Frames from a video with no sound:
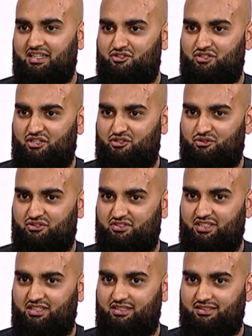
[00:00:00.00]
tried to
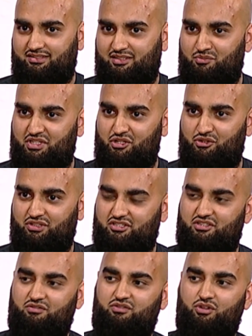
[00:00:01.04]
see somebody who's
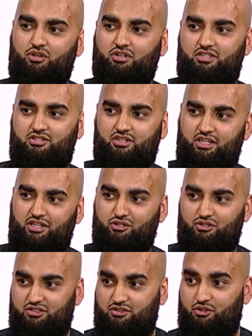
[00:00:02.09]
actually vlogged the journey,
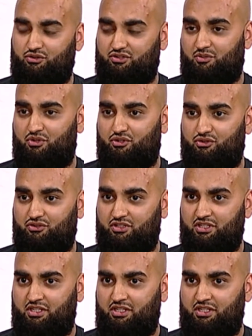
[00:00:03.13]
or, somebody who's